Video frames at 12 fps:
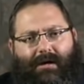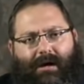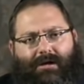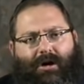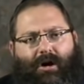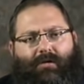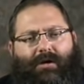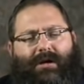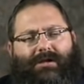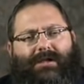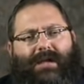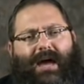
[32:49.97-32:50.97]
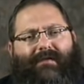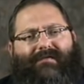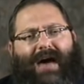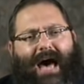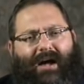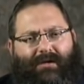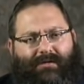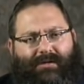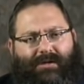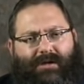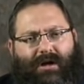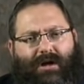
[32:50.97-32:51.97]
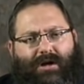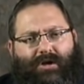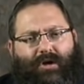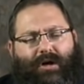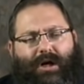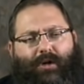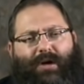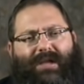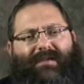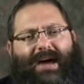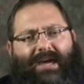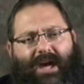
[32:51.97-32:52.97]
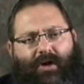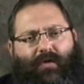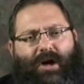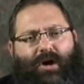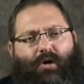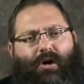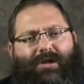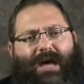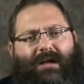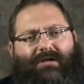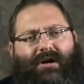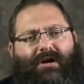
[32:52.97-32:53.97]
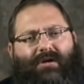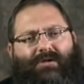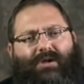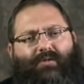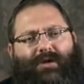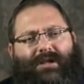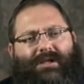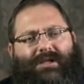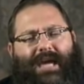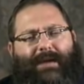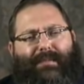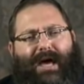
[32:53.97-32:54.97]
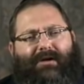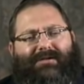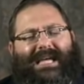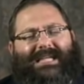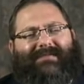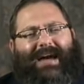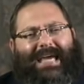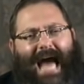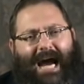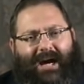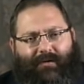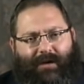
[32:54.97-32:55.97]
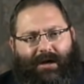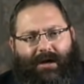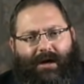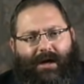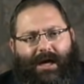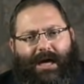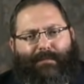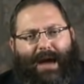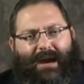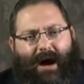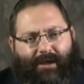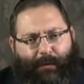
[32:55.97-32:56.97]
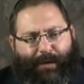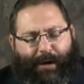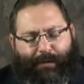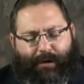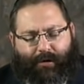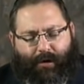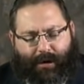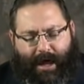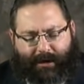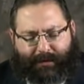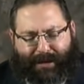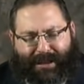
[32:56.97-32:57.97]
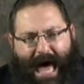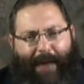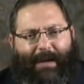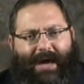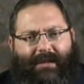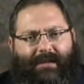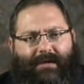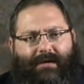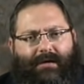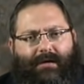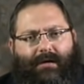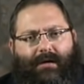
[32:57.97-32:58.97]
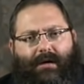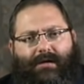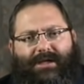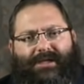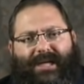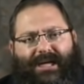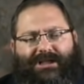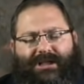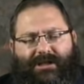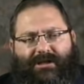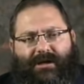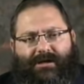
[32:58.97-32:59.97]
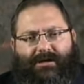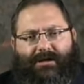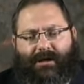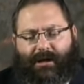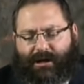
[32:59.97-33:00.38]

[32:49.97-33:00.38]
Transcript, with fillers: A Torah doesn't have vowels, so you can read Vayikri, he called out. You can also read the same letters as Vayakri. He made other people call out. Malamed. This teaches us.